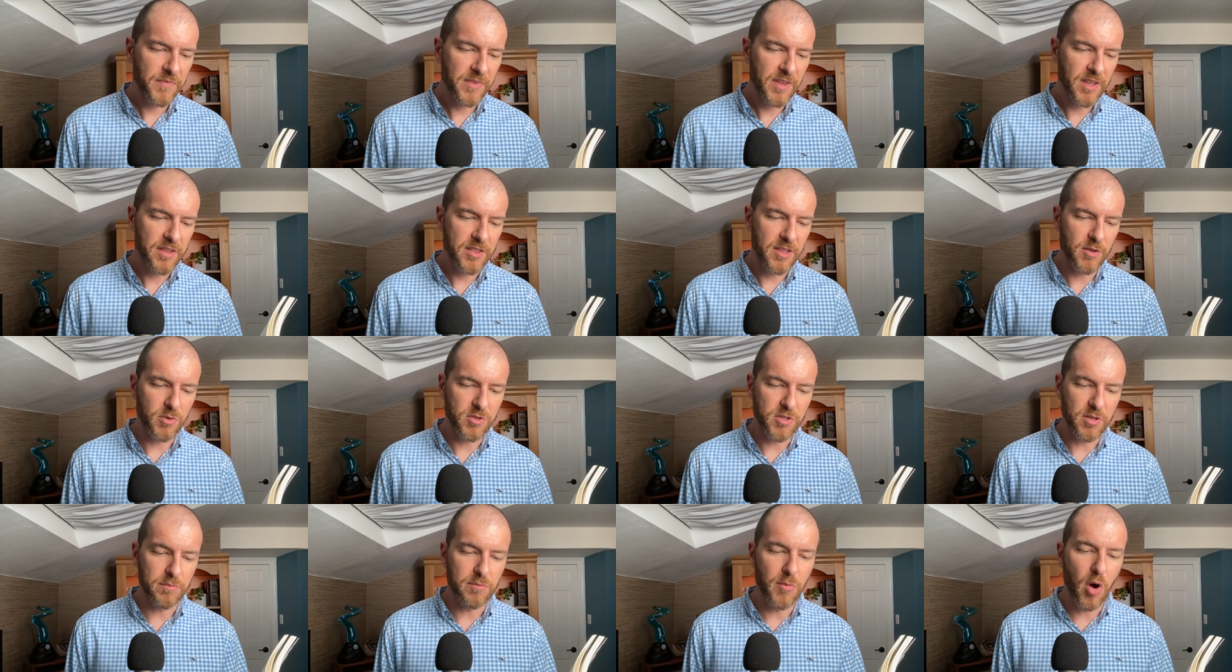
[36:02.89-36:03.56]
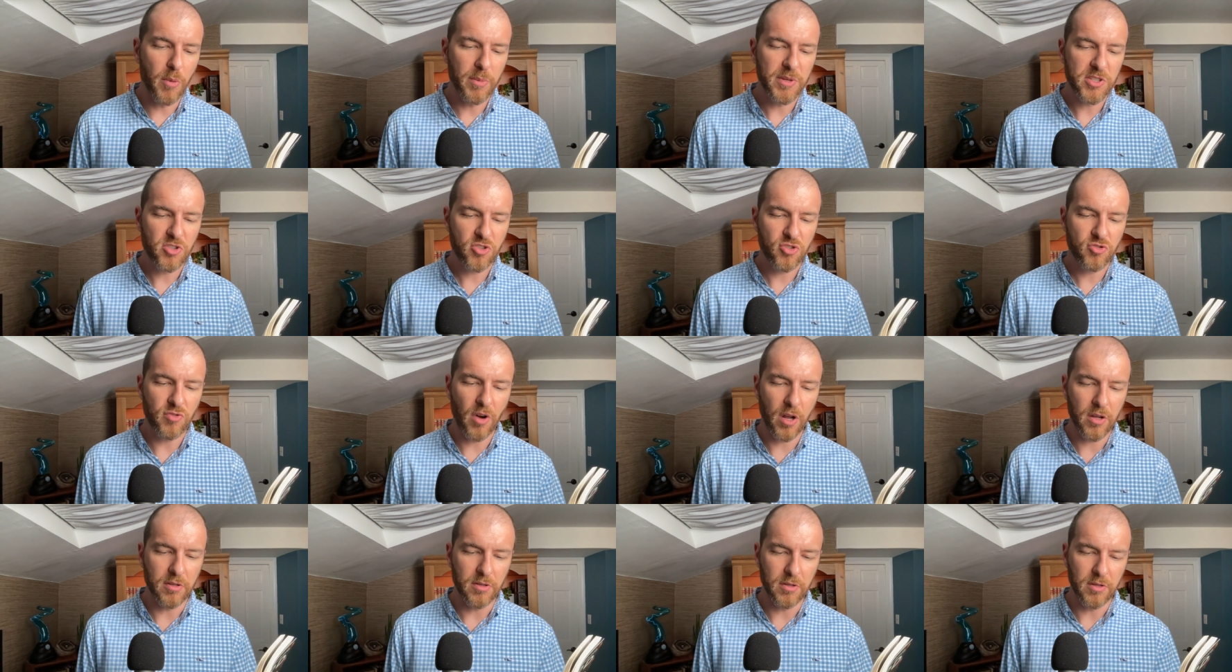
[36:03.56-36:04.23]
There was a moment's
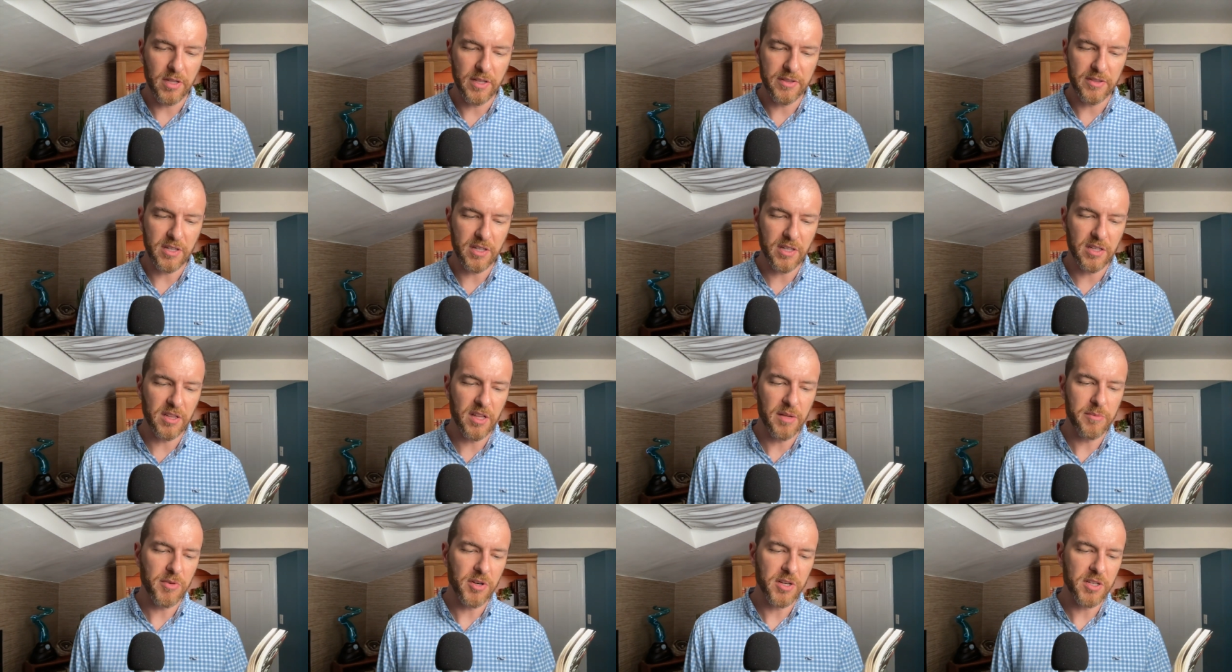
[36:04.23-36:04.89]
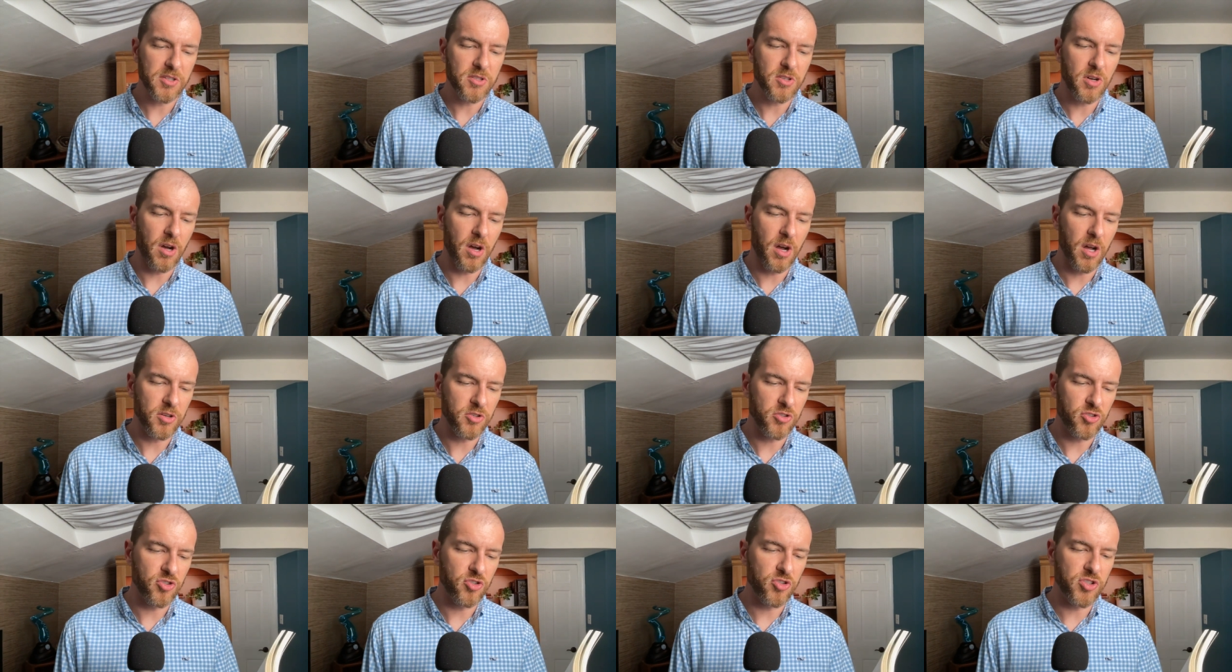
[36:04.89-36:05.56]
struggle, and the glimmering
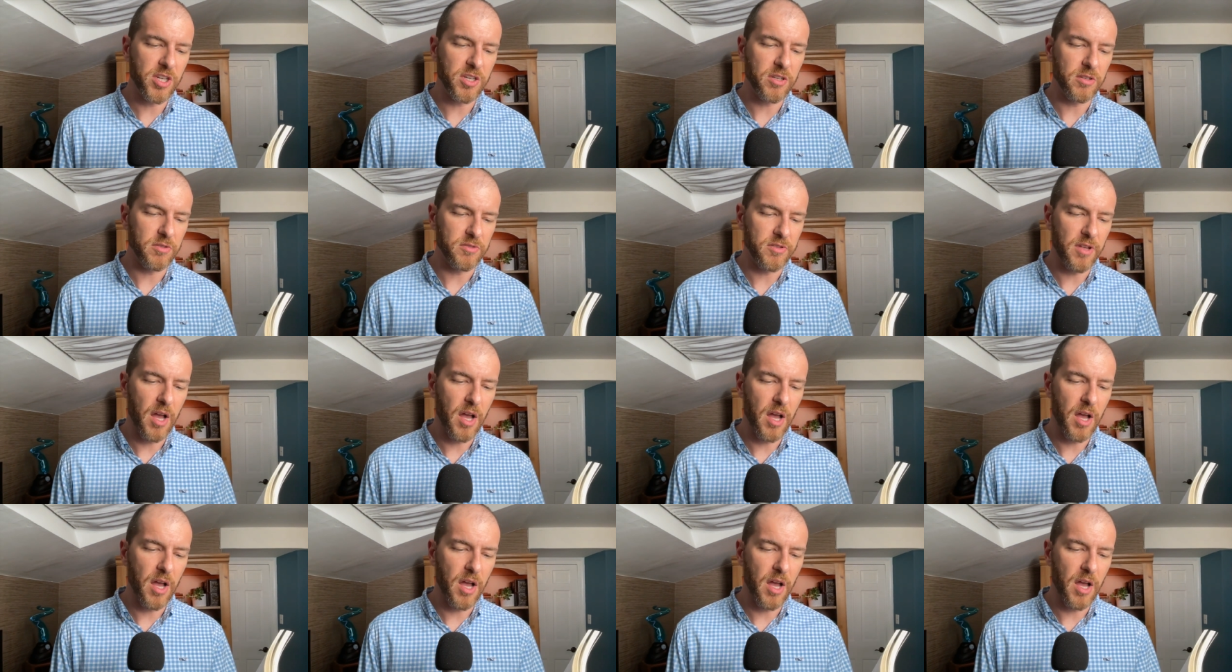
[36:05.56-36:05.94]
conch jiggled